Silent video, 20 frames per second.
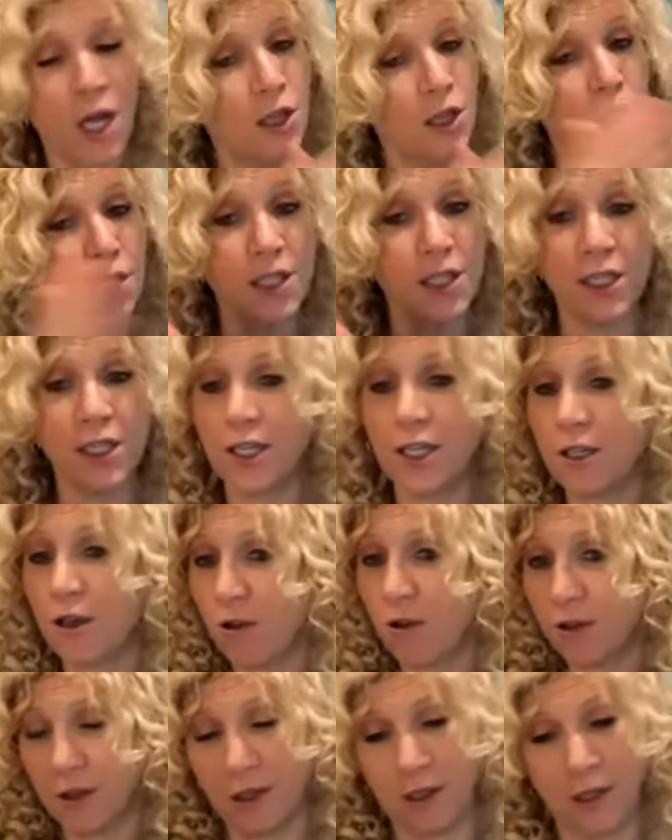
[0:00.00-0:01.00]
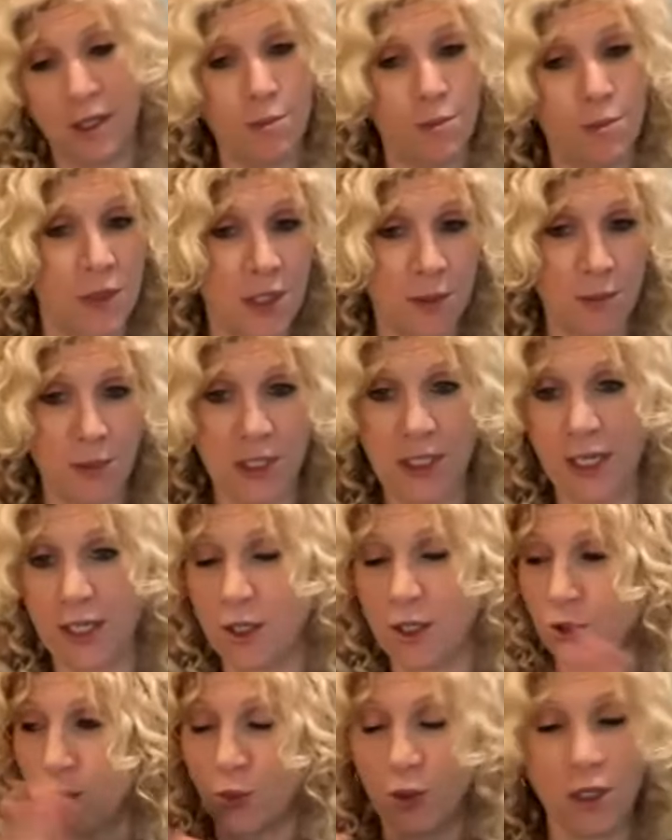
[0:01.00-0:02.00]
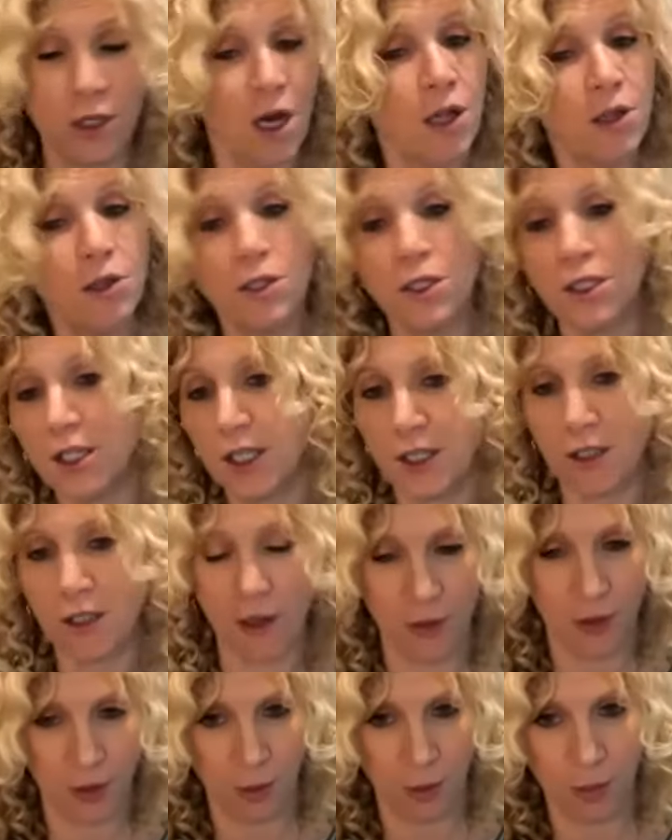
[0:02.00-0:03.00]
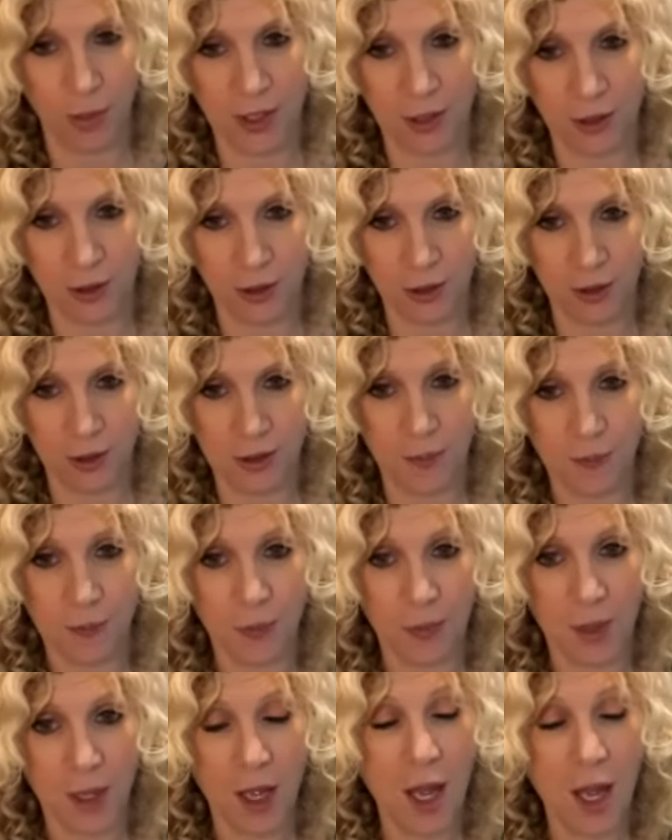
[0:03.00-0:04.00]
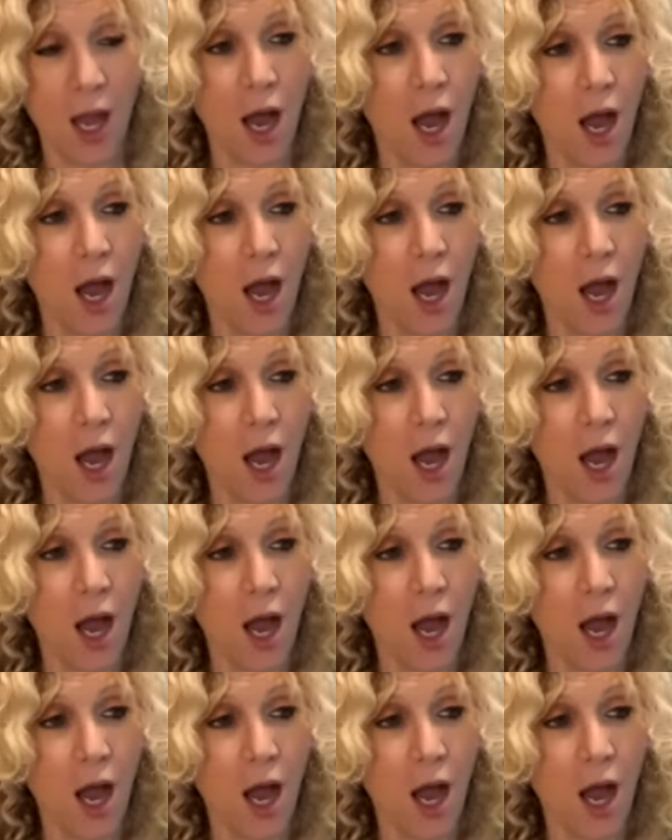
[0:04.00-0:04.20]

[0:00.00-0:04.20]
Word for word: not looking at all the im- imitators. We're not looking at all the competitors. Mm-hmm.